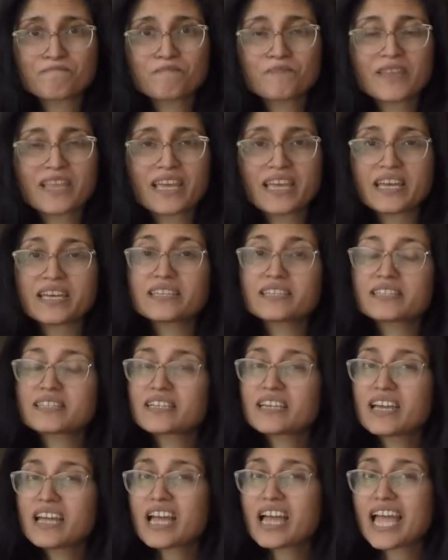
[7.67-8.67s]
And
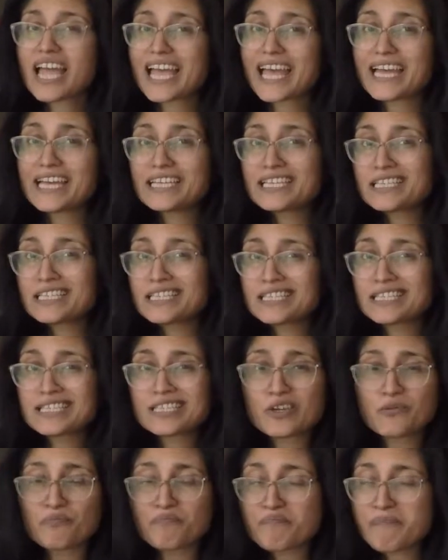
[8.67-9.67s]
as
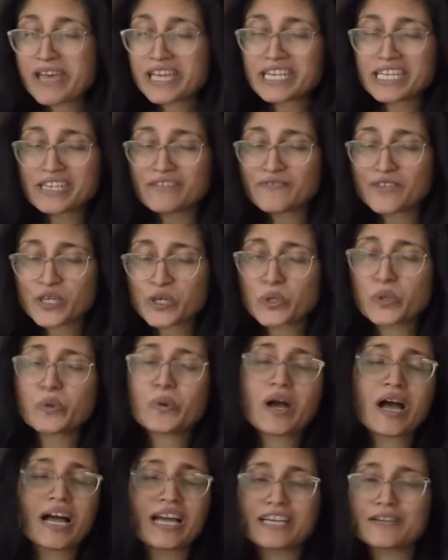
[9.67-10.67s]
many of you,
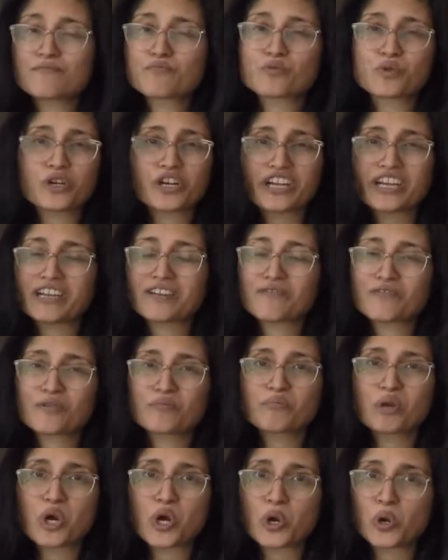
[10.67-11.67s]
I am working from
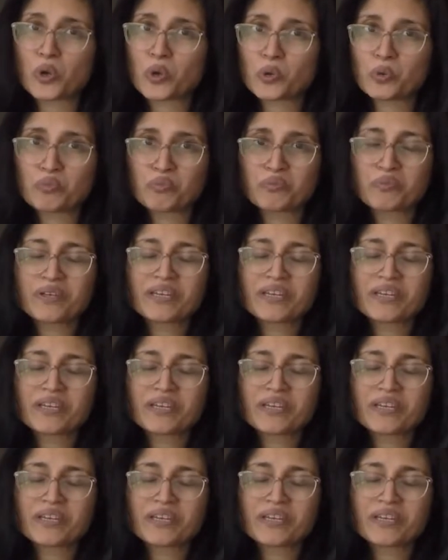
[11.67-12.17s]
home.